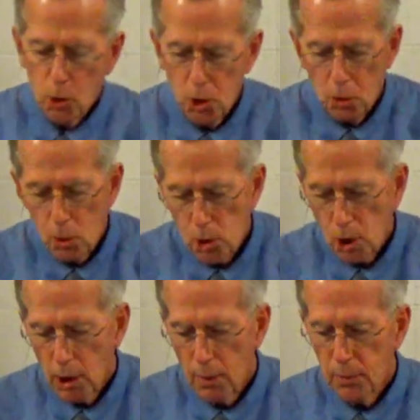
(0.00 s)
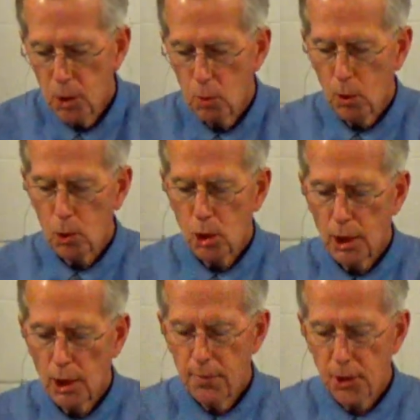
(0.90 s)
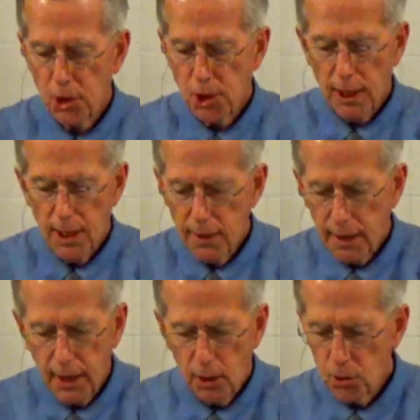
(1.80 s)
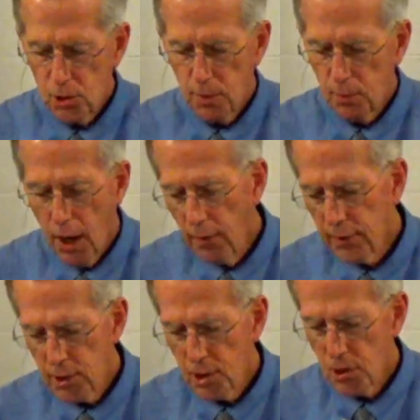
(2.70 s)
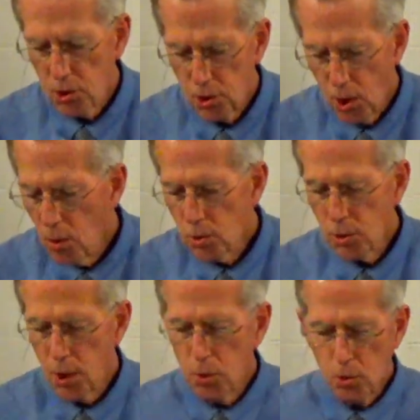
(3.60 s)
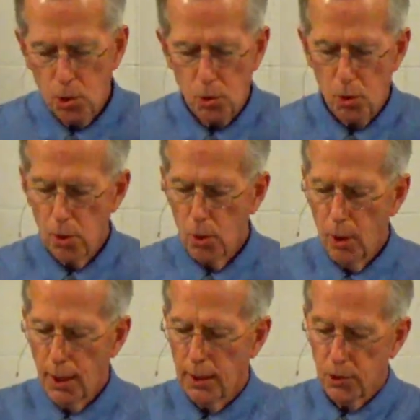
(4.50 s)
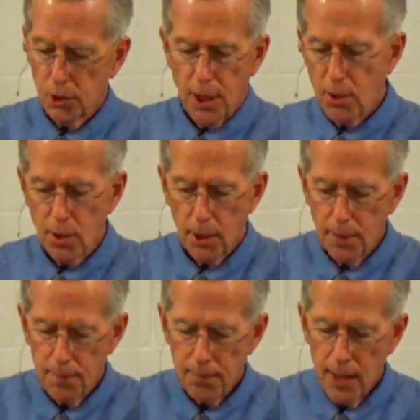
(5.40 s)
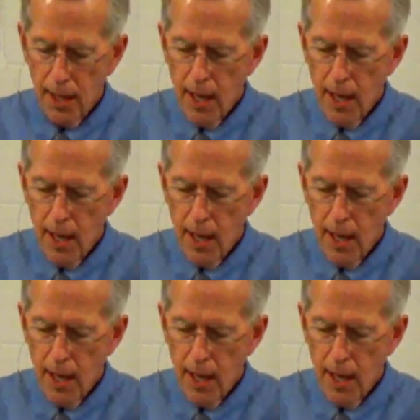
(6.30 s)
O Jerusalem, Jerusalem, the city that kills the prophets and stones those who, who uh, sent to her,